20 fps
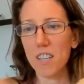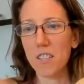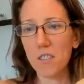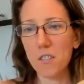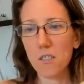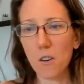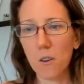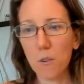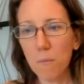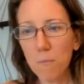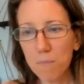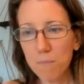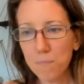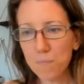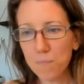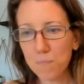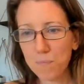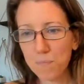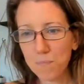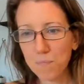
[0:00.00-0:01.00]
So
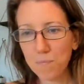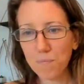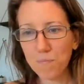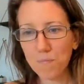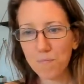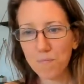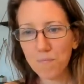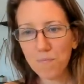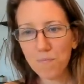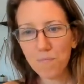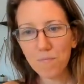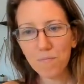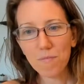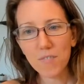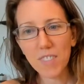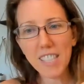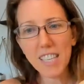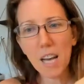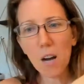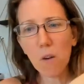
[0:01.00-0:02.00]

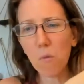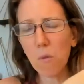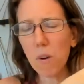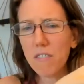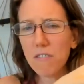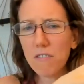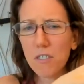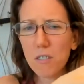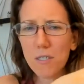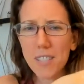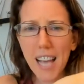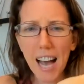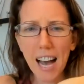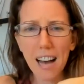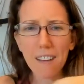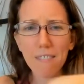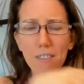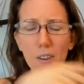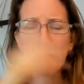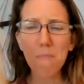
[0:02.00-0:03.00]
yeah, what foods
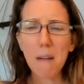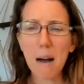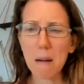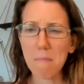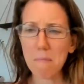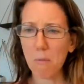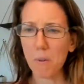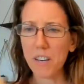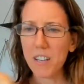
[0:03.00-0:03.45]
have umami?